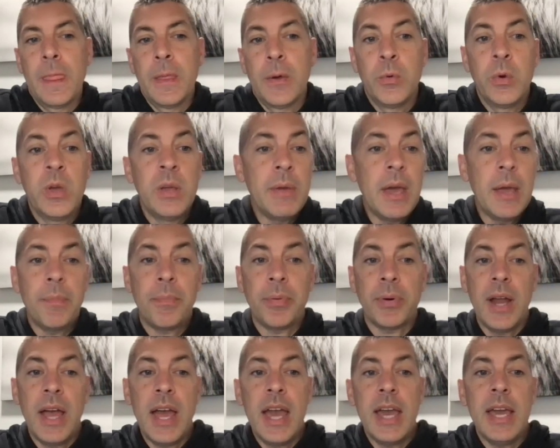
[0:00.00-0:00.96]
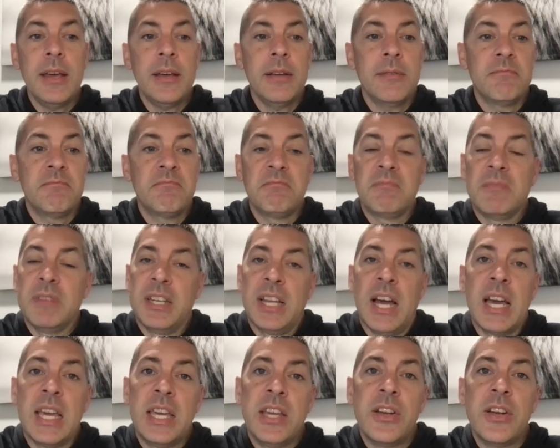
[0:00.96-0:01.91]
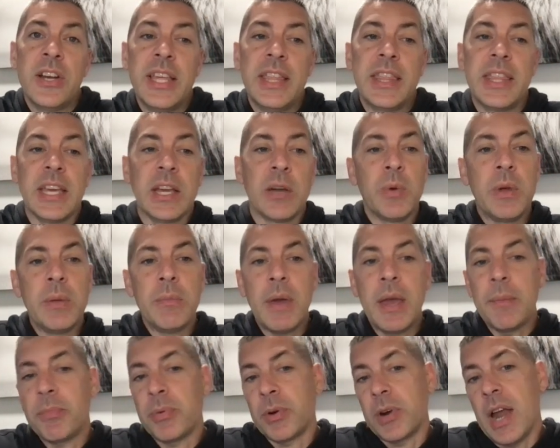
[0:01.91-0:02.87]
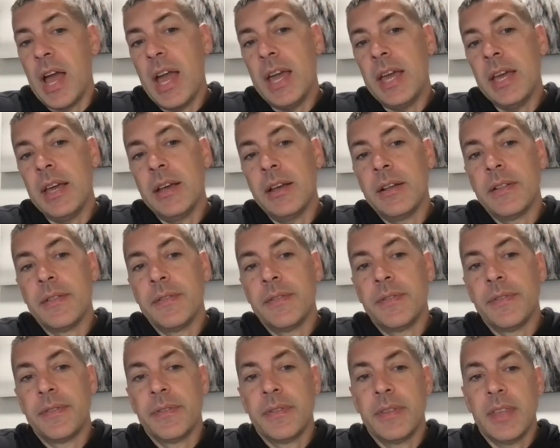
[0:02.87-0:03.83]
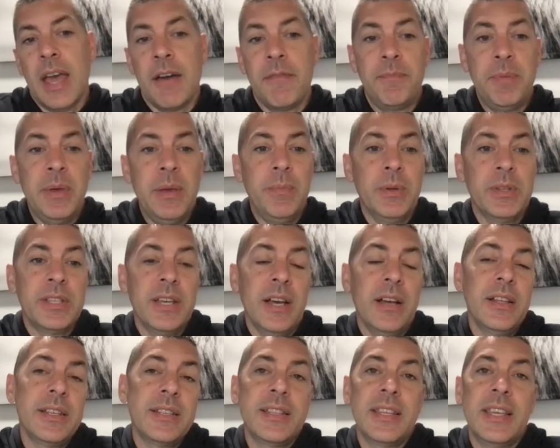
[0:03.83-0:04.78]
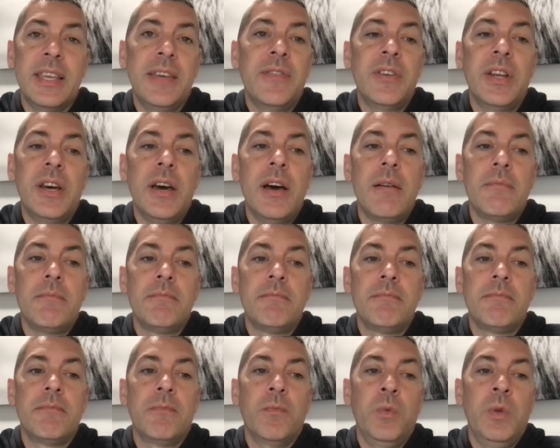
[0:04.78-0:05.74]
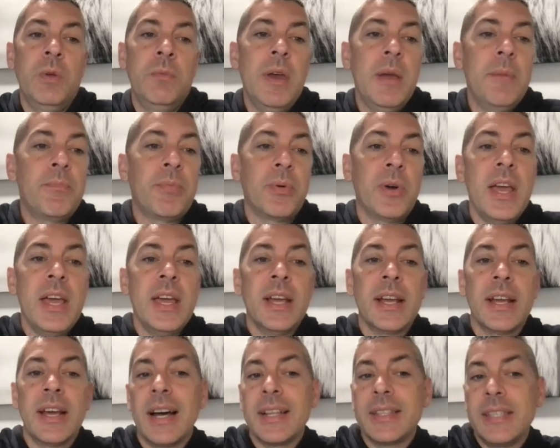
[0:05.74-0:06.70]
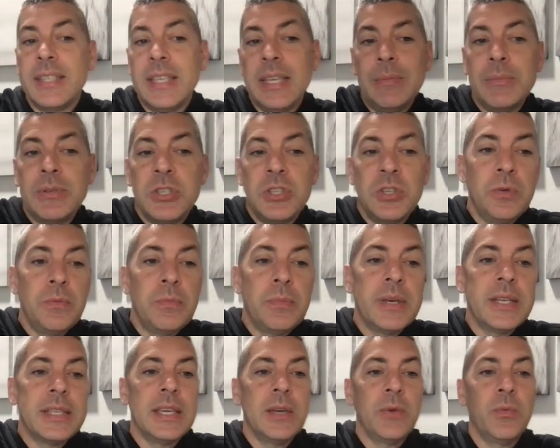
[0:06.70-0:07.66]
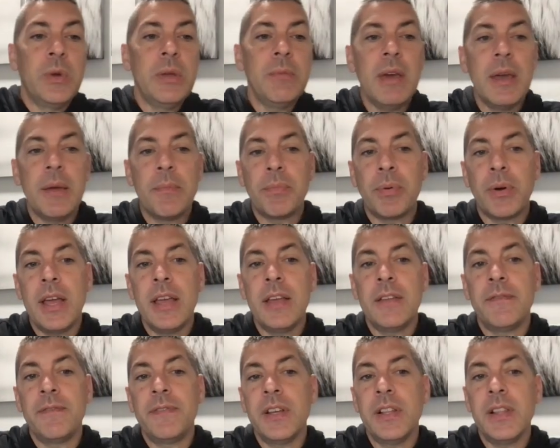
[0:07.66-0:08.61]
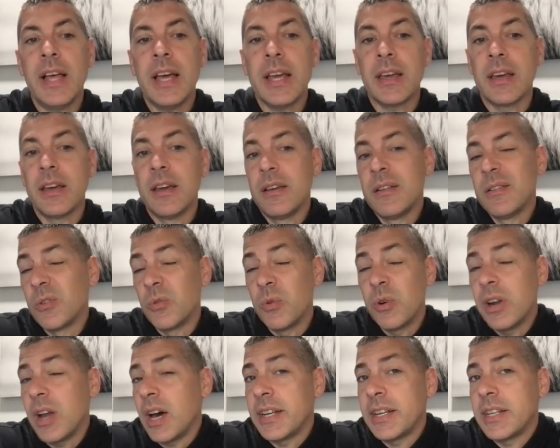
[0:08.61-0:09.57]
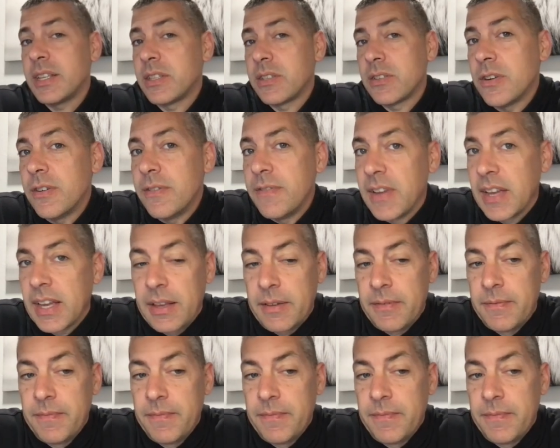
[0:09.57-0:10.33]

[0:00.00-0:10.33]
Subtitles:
We may pray, not hear anything. We may pray, have people tell us to give it up. We may pray and God seems too busy. We may pray and feel like we're not deserving.